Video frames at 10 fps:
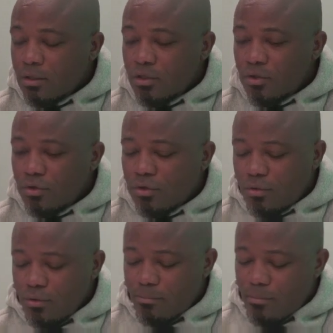
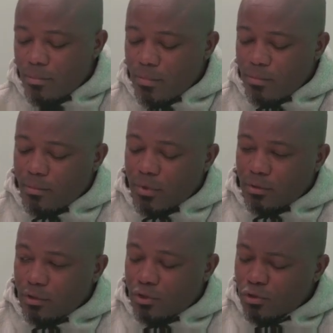you
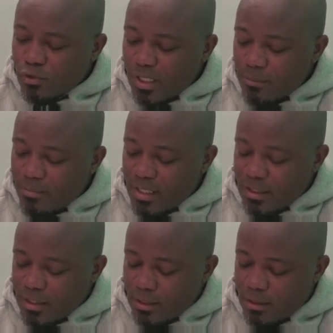usually
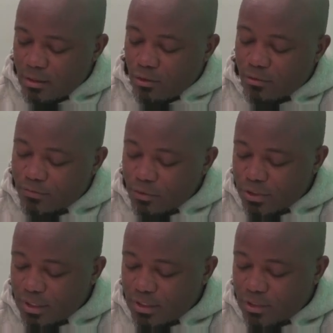make
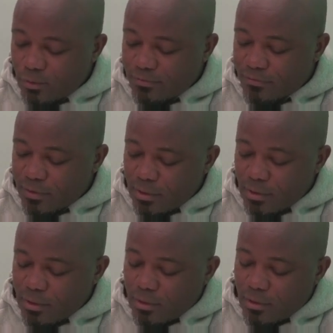confusions with
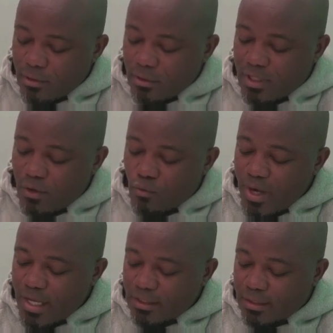the
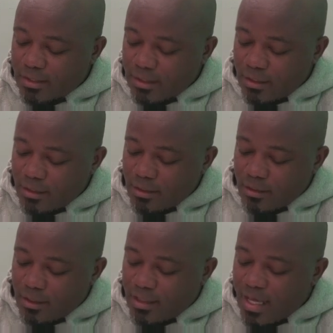words
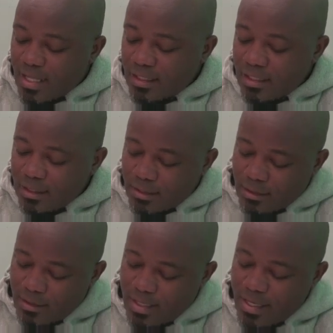than
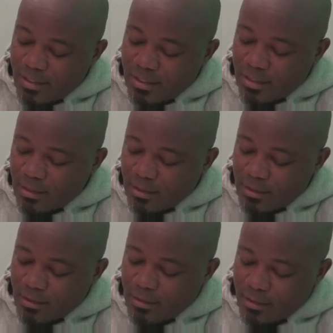and
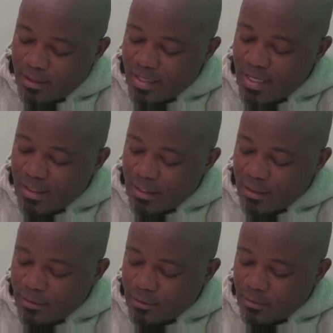then.
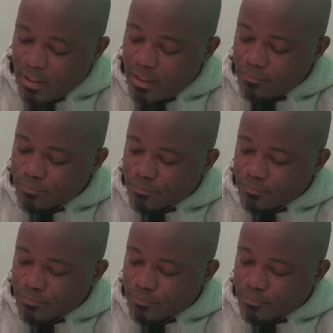Okay?